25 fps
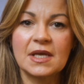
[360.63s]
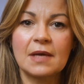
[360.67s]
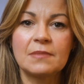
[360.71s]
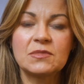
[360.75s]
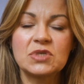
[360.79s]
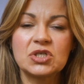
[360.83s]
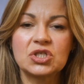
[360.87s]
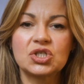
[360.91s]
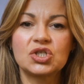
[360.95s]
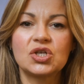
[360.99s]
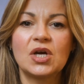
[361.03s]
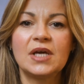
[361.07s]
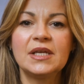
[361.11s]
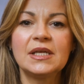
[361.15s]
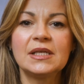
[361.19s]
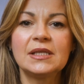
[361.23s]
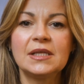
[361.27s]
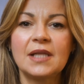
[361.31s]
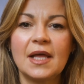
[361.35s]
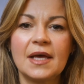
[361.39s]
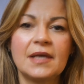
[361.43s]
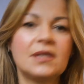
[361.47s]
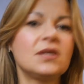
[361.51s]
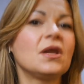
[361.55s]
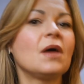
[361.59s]
I'm just trying to
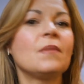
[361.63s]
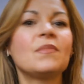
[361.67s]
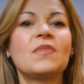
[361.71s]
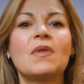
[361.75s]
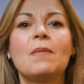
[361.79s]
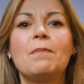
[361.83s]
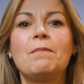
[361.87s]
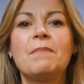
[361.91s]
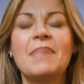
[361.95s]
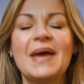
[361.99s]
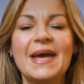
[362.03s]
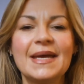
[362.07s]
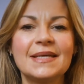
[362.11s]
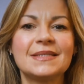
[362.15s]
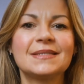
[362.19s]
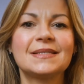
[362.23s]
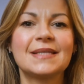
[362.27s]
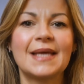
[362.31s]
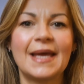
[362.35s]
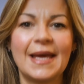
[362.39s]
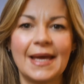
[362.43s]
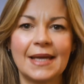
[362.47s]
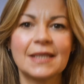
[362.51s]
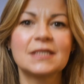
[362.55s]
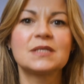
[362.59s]
line up the best
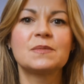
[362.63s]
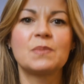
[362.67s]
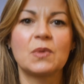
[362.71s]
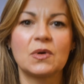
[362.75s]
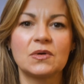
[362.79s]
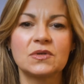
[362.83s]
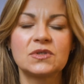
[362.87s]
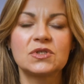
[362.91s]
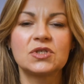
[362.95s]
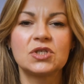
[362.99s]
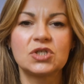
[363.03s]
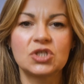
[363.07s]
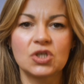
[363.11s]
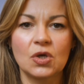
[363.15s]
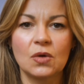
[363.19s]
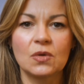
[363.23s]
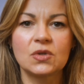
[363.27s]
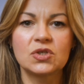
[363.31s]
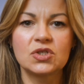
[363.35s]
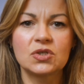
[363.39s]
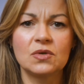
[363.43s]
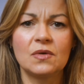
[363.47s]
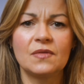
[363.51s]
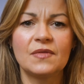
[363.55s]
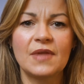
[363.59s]
experts to
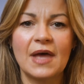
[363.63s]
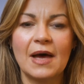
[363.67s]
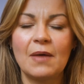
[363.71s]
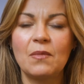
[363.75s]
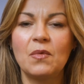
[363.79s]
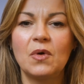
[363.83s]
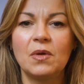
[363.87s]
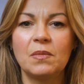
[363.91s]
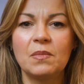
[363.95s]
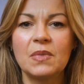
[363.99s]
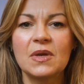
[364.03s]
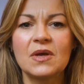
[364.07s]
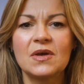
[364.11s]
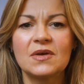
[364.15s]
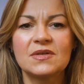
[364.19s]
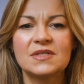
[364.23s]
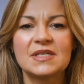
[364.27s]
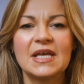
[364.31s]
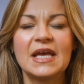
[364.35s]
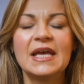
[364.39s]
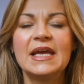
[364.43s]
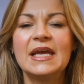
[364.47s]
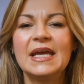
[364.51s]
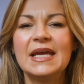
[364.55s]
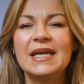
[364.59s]
talk to on that one because
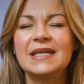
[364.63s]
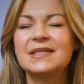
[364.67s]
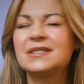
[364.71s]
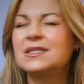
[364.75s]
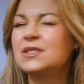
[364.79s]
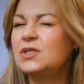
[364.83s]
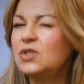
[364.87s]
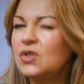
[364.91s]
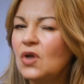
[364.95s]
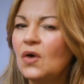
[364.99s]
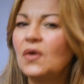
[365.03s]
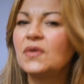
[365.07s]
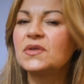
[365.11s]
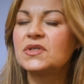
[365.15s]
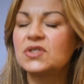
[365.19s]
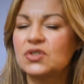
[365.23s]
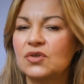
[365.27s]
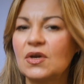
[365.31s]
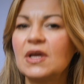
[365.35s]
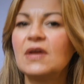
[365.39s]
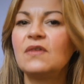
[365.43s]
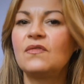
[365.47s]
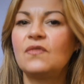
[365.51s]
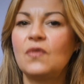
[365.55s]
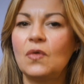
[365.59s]
it's not
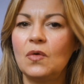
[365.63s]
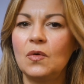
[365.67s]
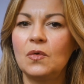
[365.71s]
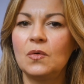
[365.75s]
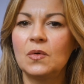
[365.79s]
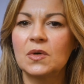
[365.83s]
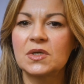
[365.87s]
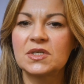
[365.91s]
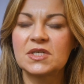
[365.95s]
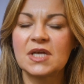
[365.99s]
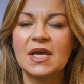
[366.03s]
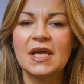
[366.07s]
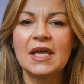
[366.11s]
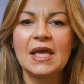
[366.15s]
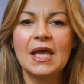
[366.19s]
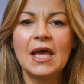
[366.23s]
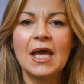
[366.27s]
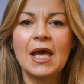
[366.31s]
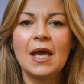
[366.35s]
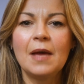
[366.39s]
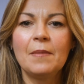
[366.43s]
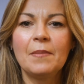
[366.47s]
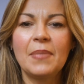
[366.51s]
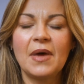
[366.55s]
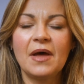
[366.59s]
straightforward.
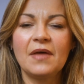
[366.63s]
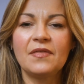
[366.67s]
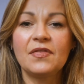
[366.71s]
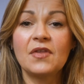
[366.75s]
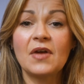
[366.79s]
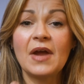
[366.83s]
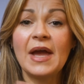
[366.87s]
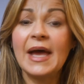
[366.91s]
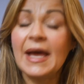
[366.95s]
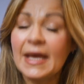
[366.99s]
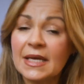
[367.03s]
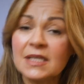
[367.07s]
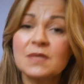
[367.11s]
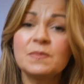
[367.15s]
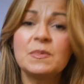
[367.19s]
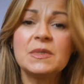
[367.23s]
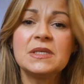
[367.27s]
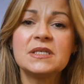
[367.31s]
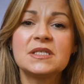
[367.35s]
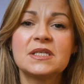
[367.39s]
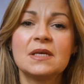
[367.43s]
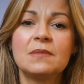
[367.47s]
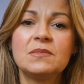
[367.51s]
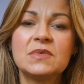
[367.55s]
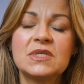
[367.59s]
But there has
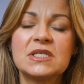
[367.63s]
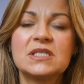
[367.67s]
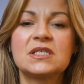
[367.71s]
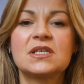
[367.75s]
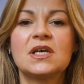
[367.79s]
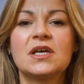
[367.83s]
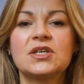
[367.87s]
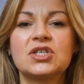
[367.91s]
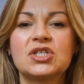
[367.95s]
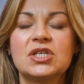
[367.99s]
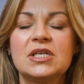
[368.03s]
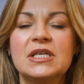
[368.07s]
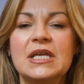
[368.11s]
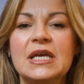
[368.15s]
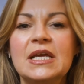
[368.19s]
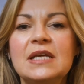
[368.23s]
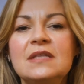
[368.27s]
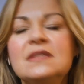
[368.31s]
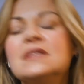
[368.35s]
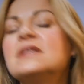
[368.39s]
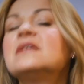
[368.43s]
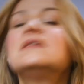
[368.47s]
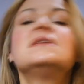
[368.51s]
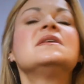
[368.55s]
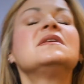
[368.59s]
been some discussion
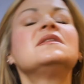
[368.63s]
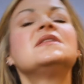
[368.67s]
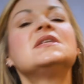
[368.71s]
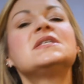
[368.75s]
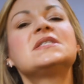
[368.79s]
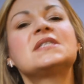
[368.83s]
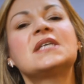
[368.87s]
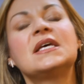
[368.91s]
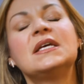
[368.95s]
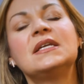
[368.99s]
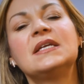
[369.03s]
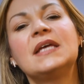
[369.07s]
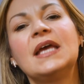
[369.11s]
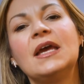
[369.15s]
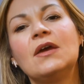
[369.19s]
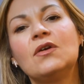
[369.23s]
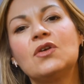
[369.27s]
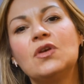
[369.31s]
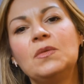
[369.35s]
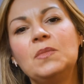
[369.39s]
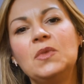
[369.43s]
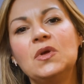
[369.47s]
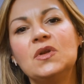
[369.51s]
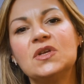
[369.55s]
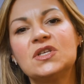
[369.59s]
in the skincare
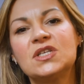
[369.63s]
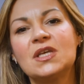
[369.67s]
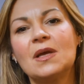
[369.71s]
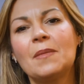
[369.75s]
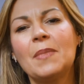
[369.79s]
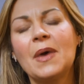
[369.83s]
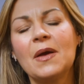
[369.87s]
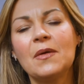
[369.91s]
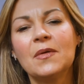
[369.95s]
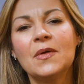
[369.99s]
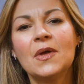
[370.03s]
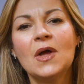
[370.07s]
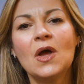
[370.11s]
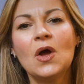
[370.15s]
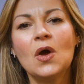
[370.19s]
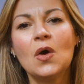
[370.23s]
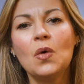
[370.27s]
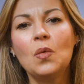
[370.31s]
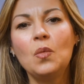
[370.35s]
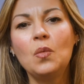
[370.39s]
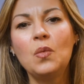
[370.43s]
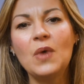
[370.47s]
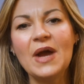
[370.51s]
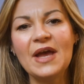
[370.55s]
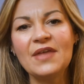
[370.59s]
community about
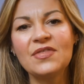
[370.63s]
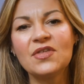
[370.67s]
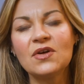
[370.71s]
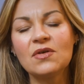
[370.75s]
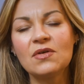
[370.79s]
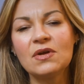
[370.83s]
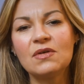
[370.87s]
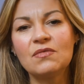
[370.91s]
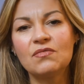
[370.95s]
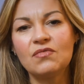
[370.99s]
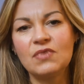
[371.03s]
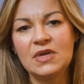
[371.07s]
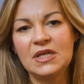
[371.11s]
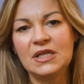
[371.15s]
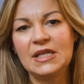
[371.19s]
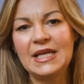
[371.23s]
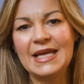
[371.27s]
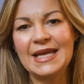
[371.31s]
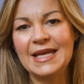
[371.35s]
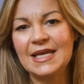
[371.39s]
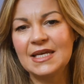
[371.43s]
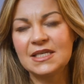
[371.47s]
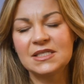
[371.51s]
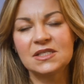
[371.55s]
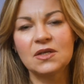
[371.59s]
whether it
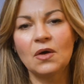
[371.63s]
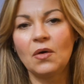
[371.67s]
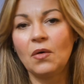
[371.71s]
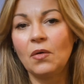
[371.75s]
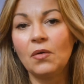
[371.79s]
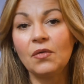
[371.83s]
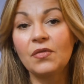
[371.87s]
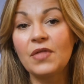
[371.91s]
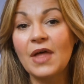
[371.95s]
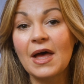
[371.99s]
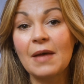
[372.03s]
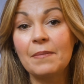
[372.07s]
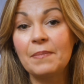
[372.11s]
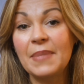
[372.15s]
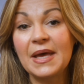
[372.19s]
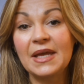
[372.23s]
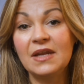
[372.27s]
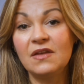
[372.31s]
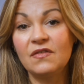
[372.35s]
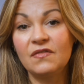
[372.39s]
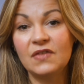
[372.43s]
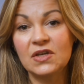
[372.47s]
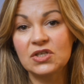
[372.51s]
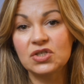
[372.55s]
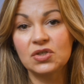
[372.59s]
really is all that
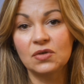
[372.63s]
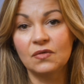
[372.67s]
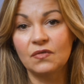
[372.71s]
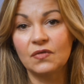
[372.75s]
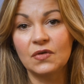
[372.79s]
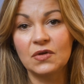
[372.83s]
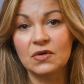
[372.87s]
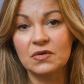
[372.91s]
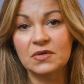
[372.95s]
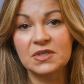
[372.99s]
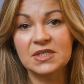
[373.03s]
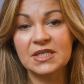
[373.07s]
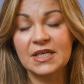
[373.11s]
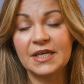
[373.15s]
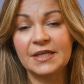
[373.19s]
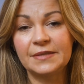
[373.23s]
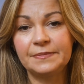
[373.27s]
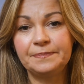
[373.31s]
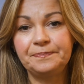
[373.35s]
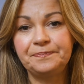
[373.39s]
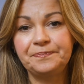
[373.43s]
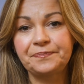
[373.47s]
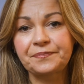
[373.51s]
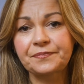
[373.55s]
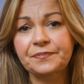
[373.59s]
beneficial for your skin.